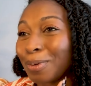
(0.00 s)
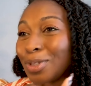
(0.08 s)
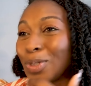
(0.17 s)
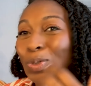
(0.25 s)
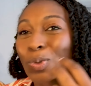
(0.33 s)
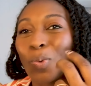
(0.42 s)

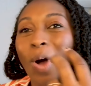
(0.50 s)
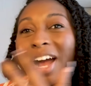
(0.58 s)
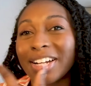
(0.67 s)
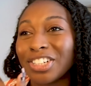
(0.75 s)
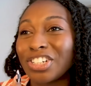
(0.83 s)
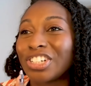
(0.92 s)
was
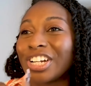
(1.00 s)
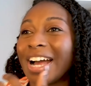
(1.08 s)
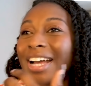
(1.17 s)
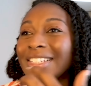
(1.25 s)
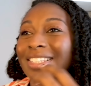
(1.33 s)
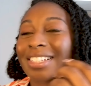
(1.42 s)
swatting
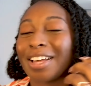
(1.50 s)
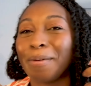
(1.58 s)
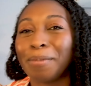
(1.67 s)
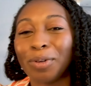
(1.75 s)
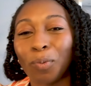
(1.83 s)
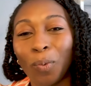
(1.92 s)
shots,
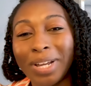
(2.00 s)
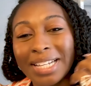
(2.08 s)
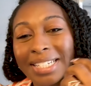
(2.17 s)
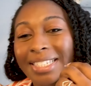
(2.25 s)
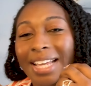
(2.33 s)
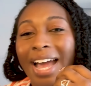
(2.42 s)
coming
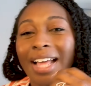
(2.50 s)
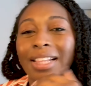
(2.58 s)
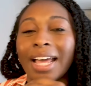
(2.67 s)
weak side.